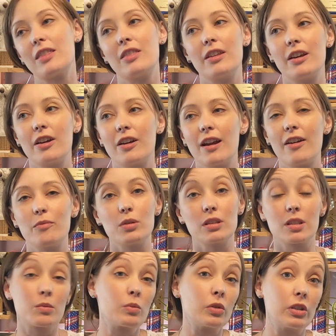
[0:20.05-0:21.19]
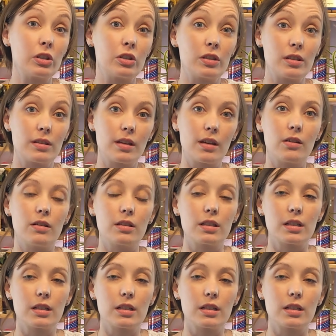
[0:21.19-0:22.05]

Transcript: there have been some really good sales,